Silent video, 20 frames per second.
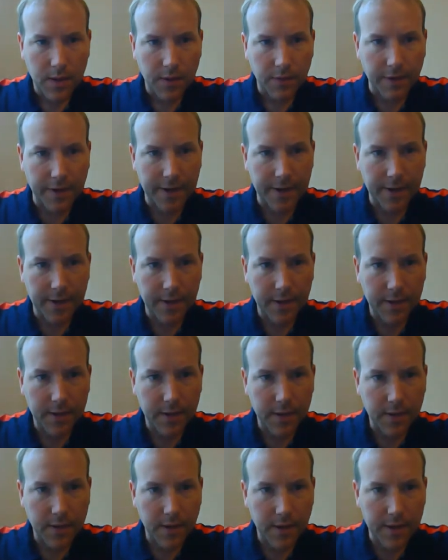Right,
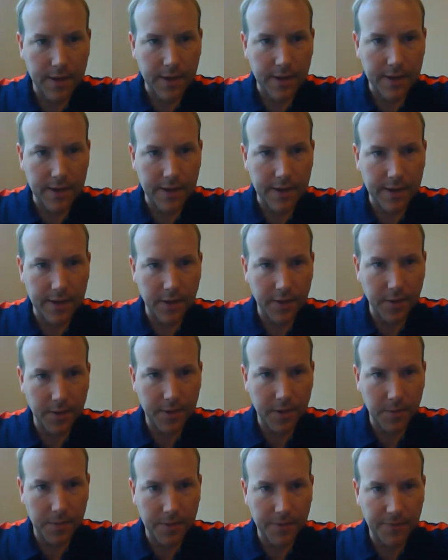
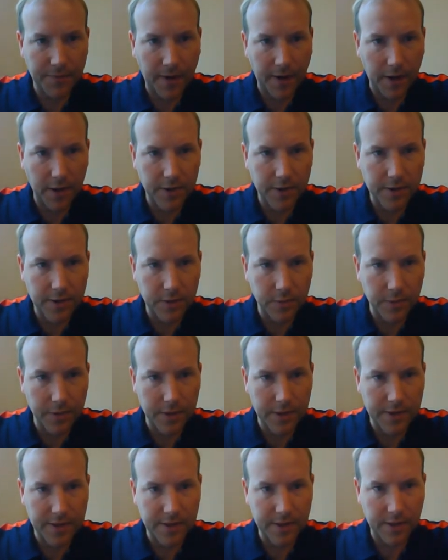there'll be files with
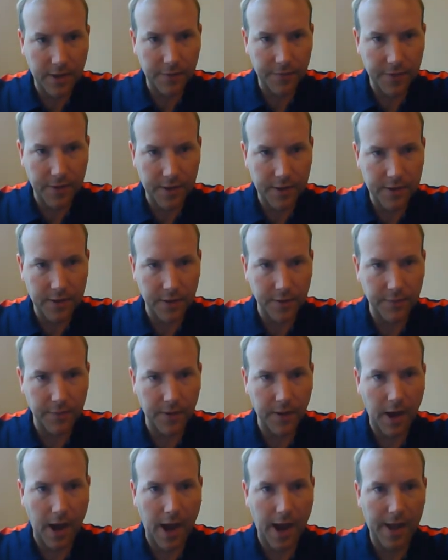a suffix of
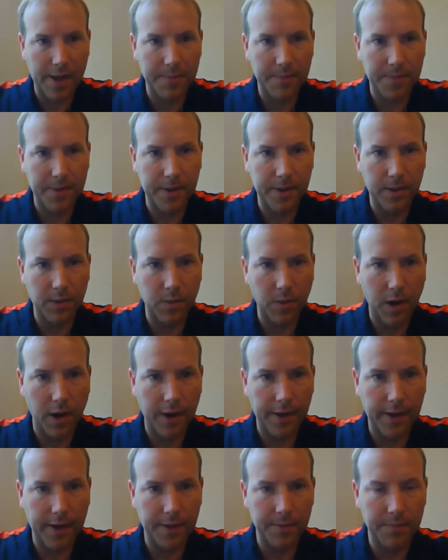
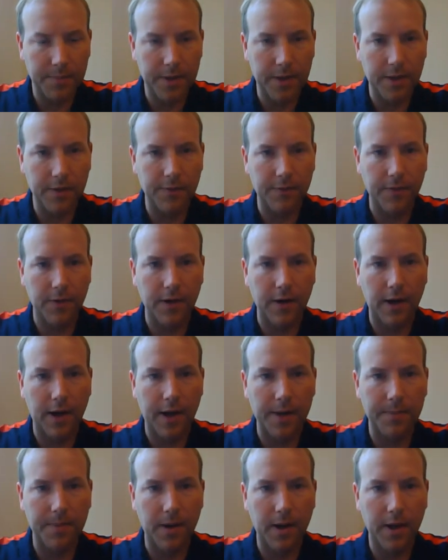IPYNB for
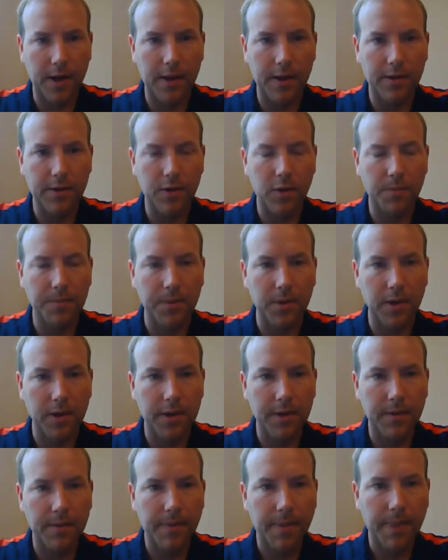IPy
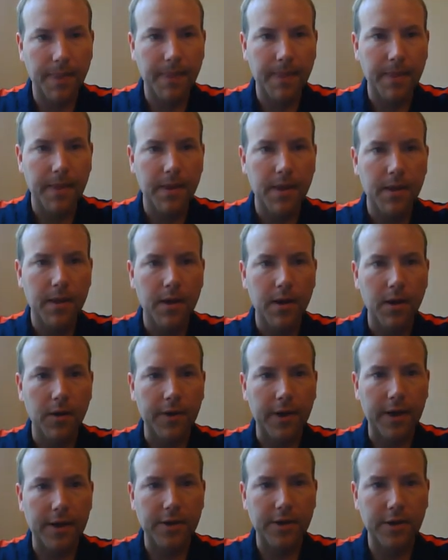notebook.
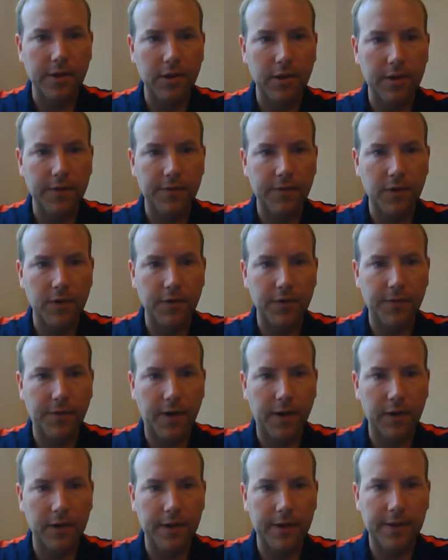Okay, so you look for a
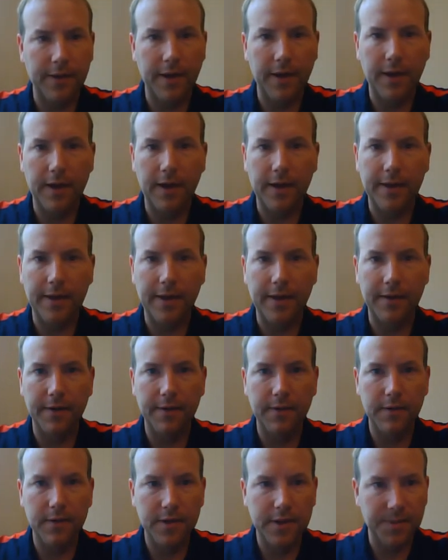file like that. I can't
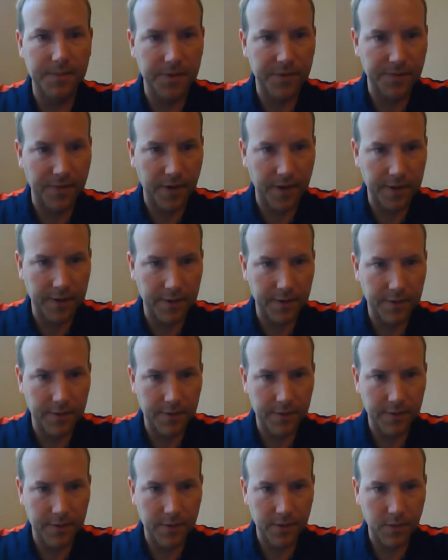seem to find
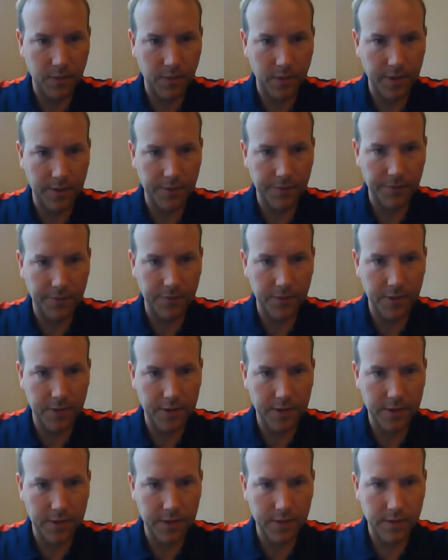the one for
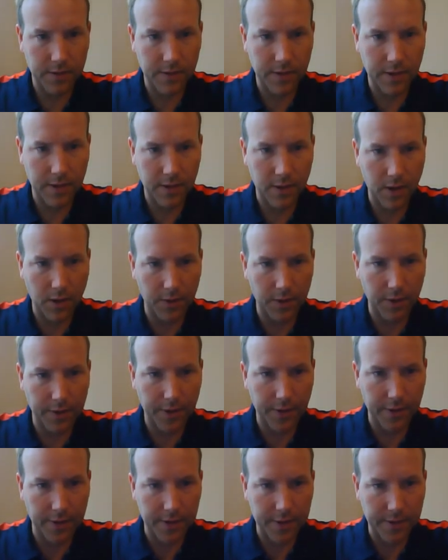this. Oh no,
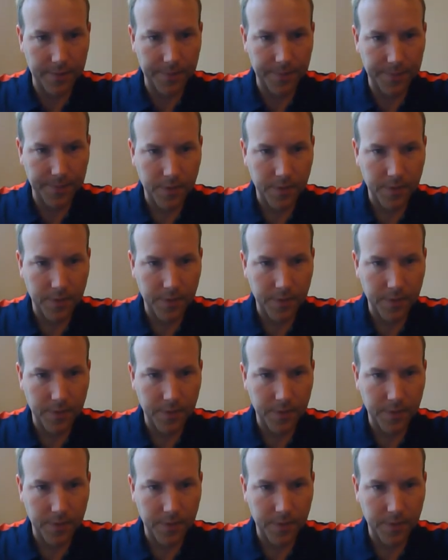here it is.